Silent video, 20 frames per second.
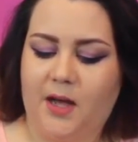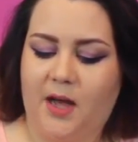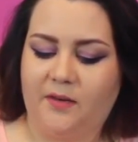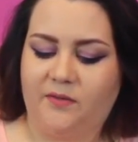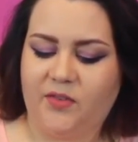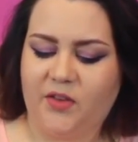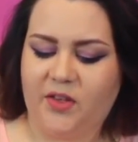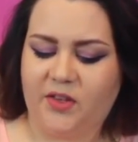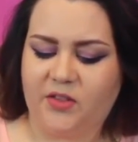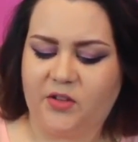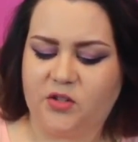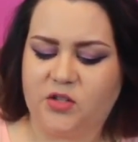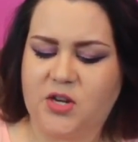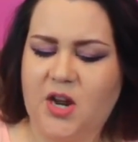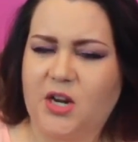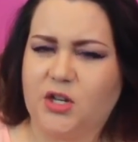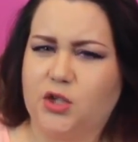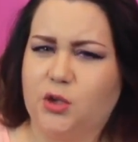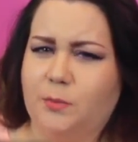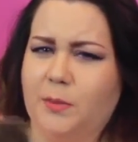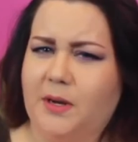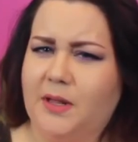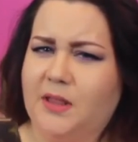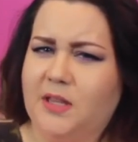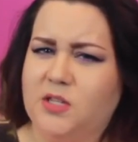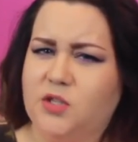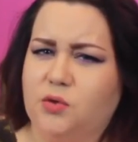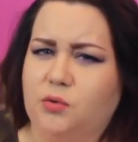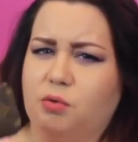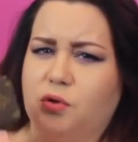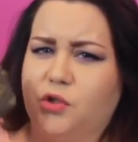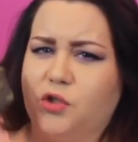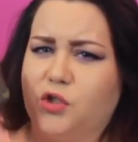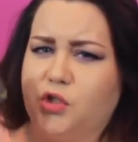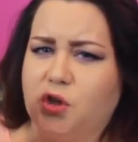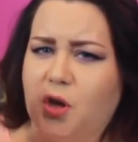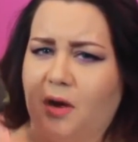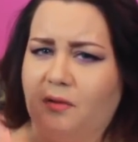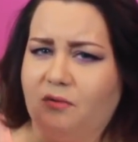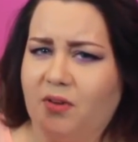I feel like there's not too many things you can
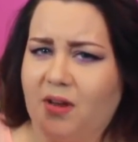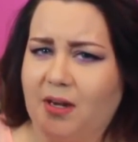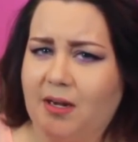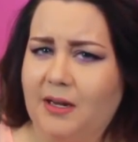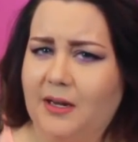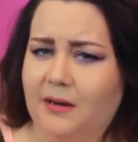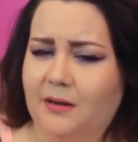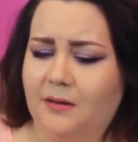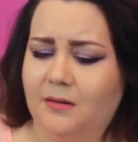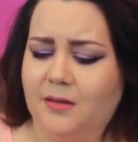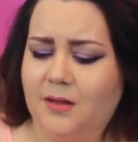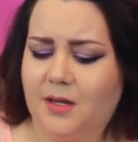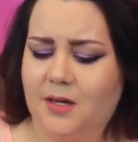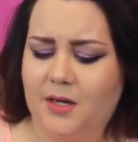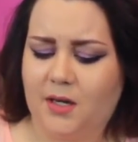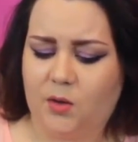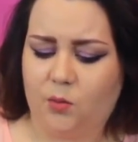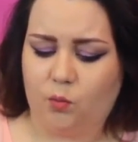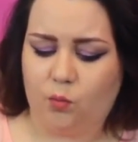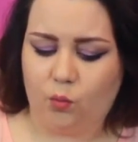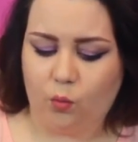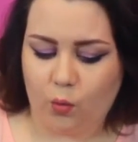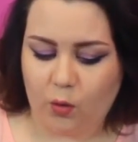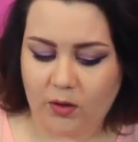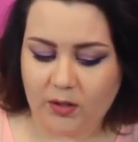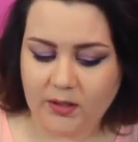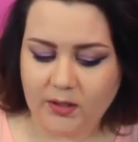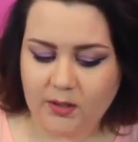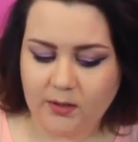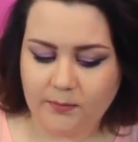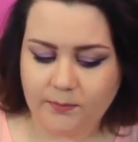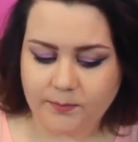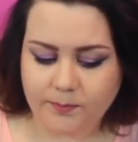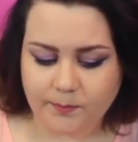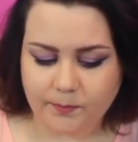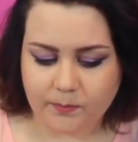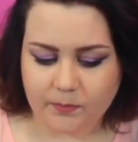shove in here that it would.